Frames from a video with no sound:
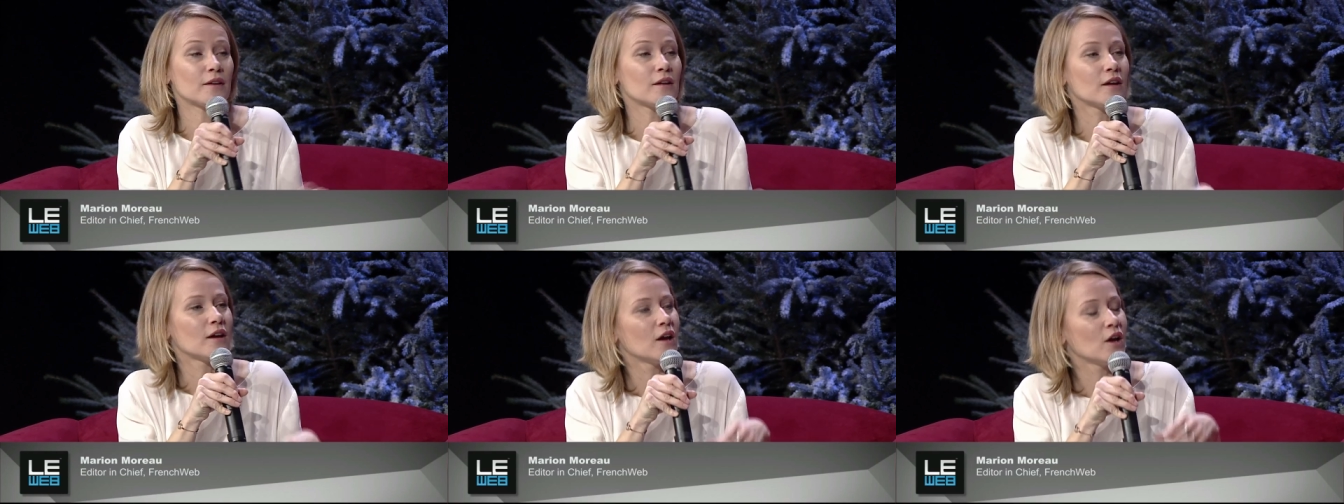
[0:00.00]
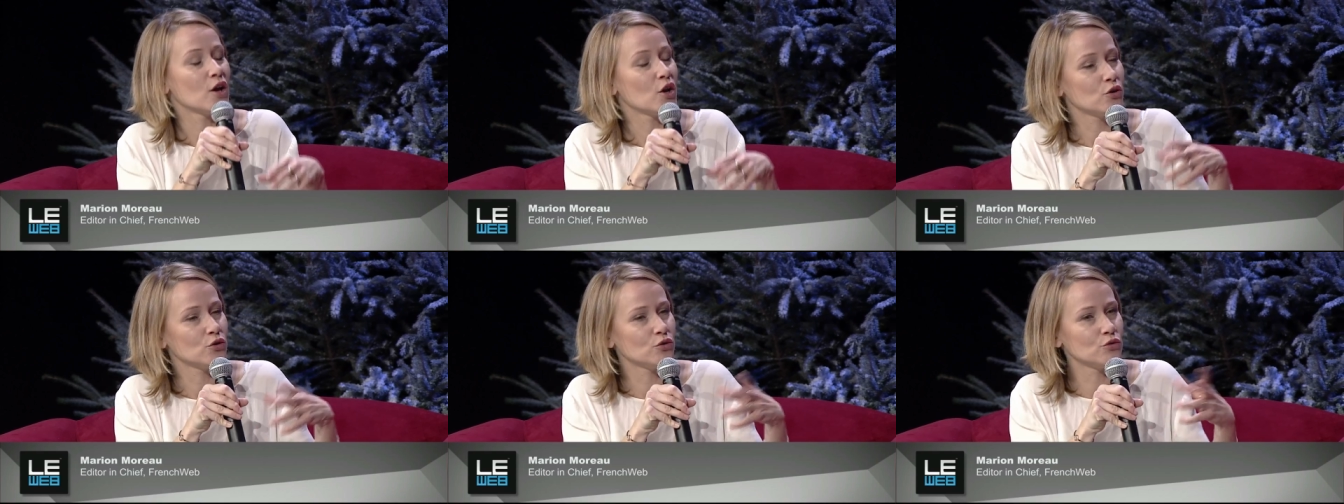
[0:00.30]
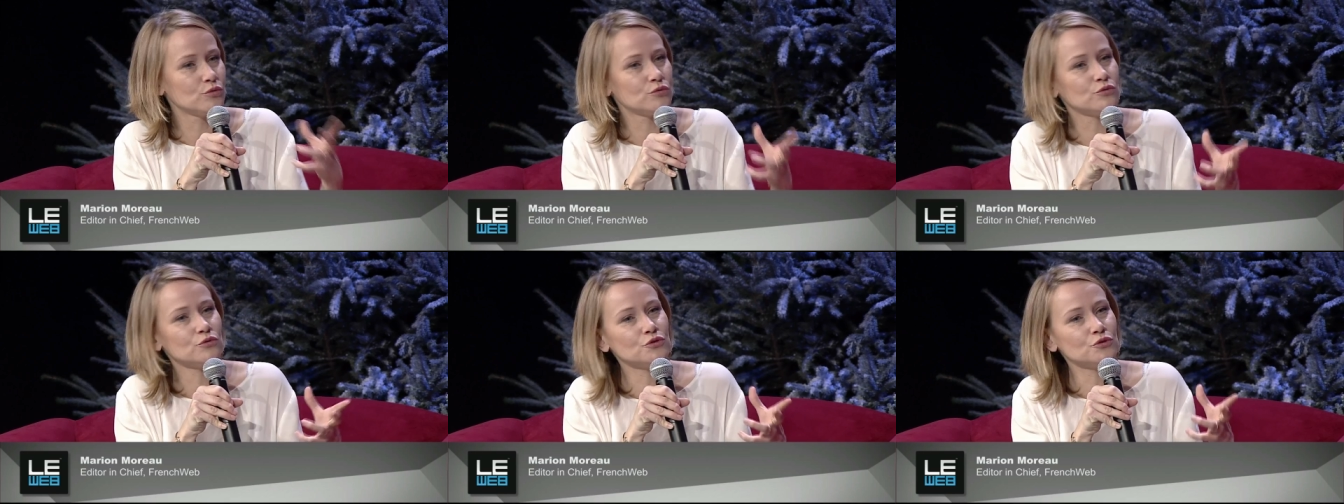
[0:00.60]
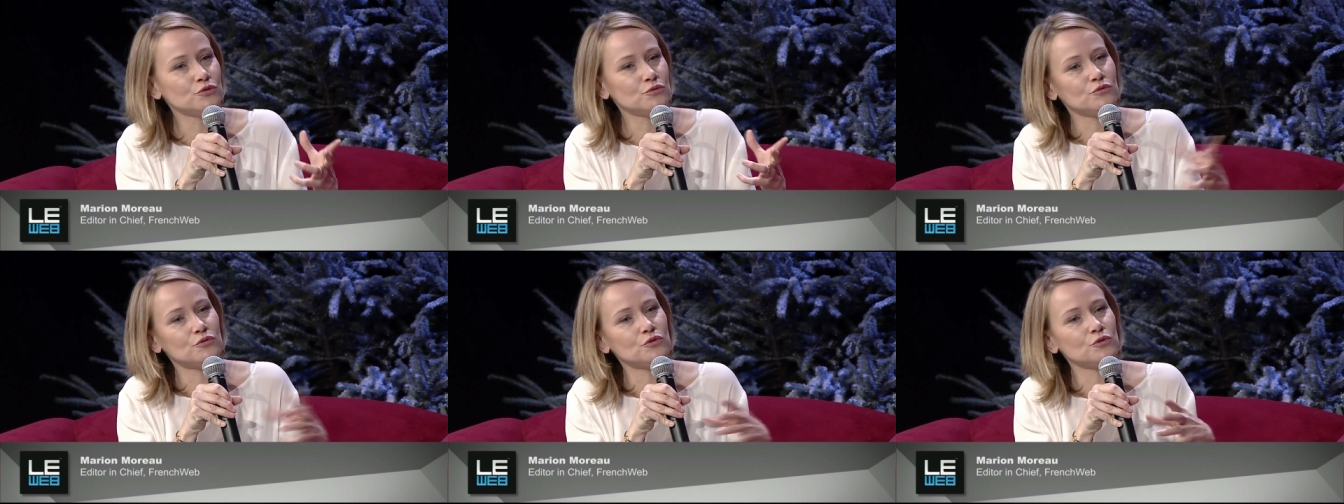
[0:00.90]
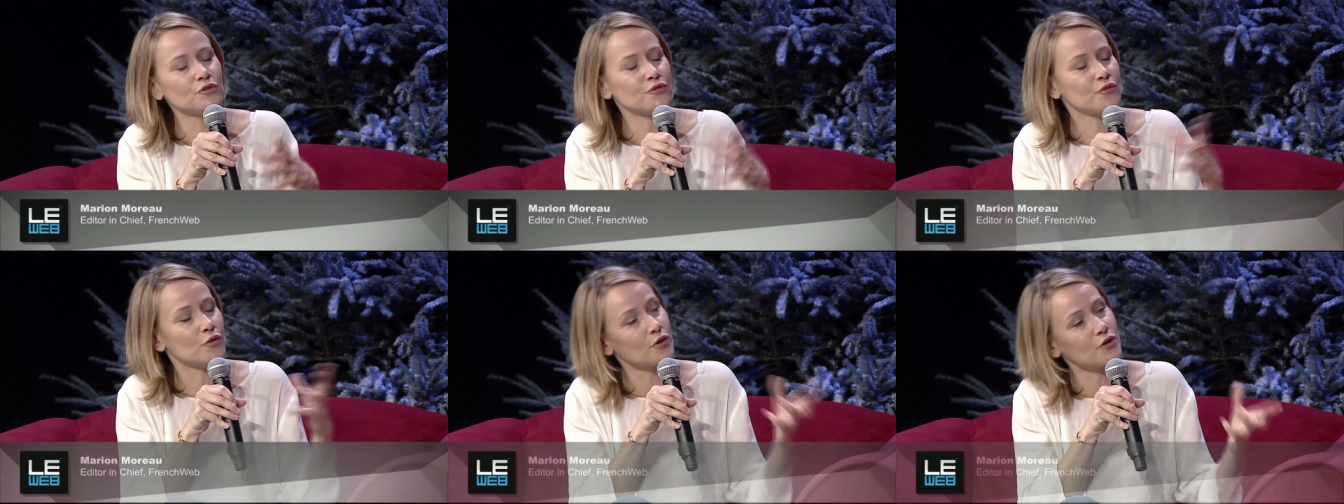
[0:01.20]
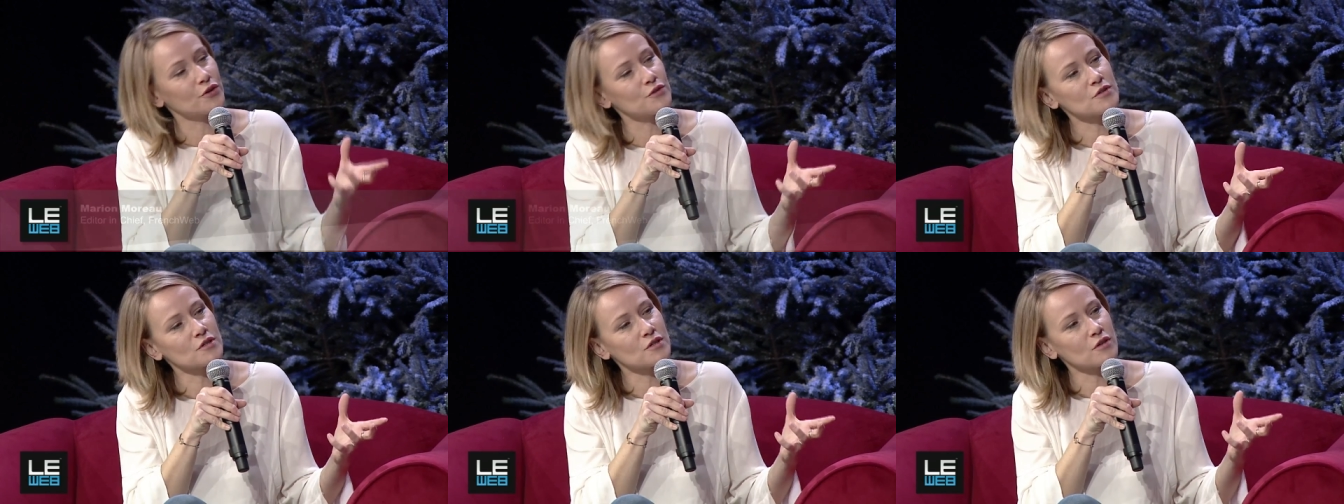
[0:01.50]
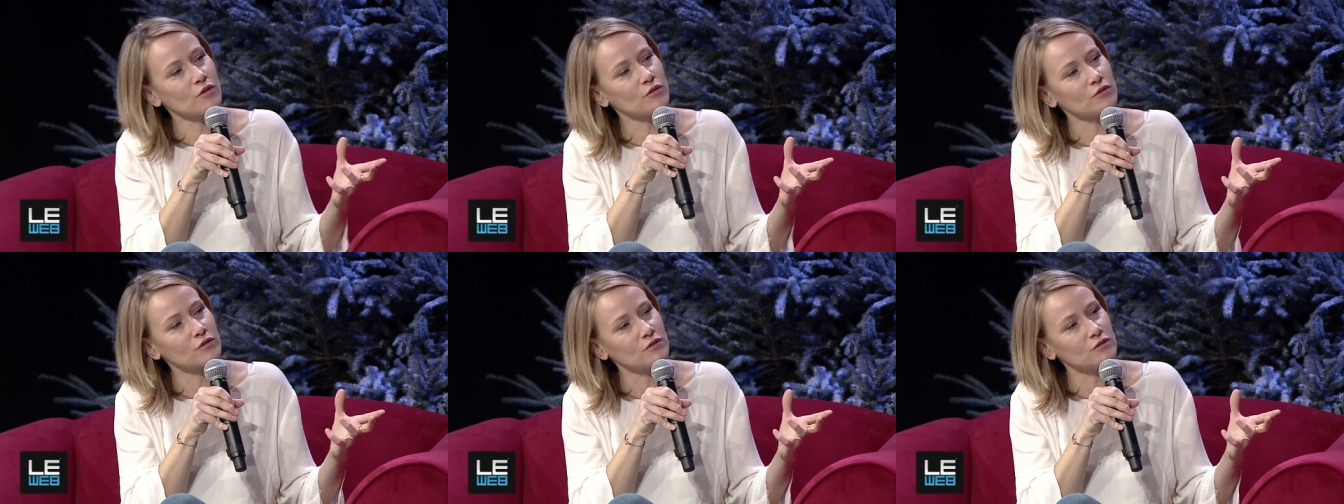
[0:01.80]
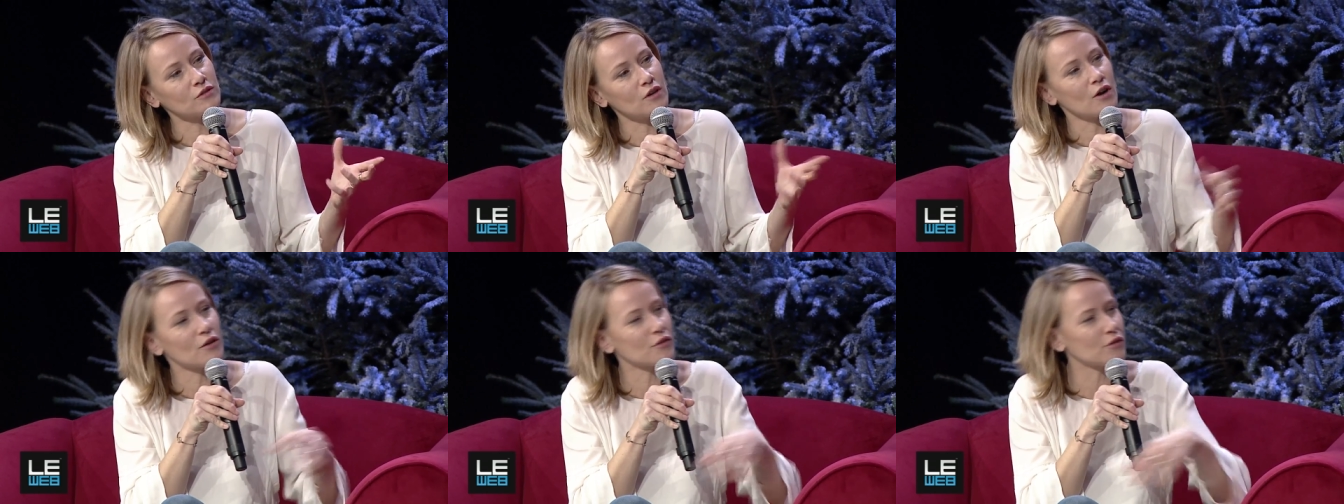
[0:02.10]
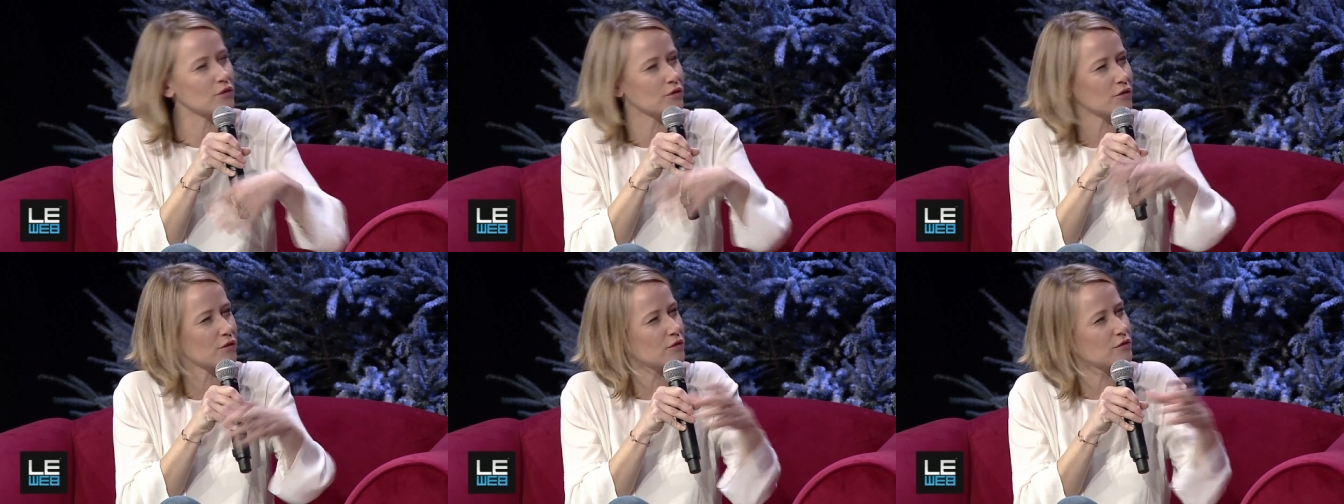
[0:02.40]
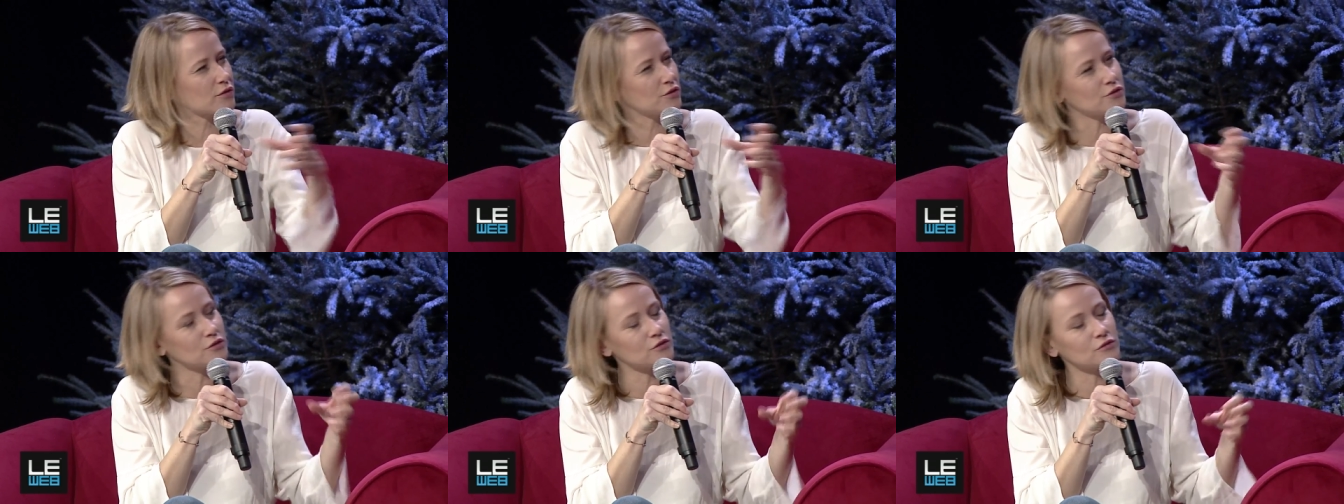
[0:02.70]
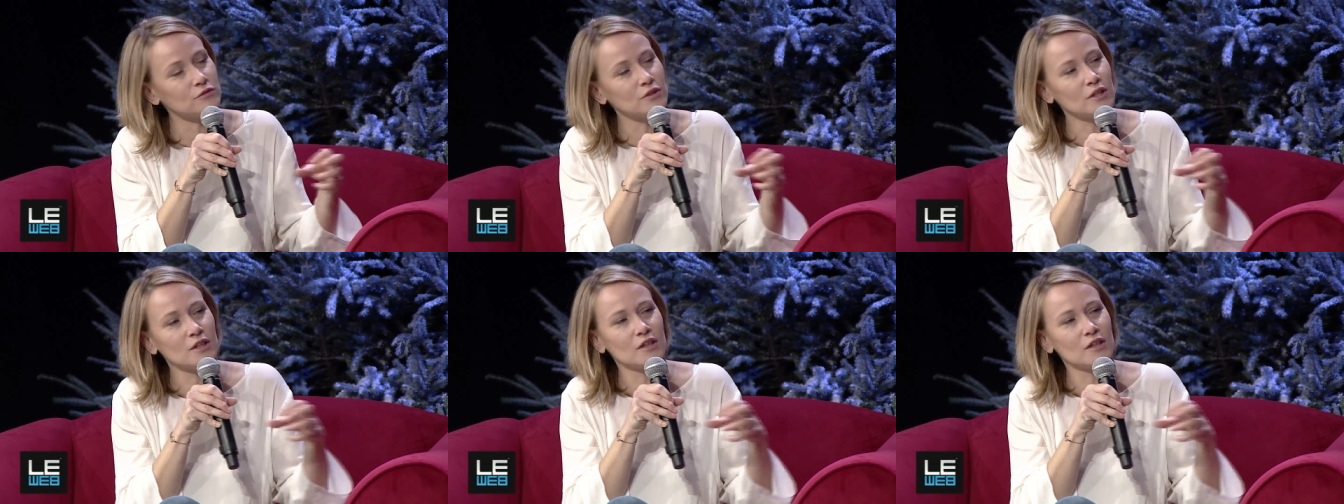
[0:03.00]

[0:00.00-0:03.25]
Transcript: but you, you, focus on other, you know,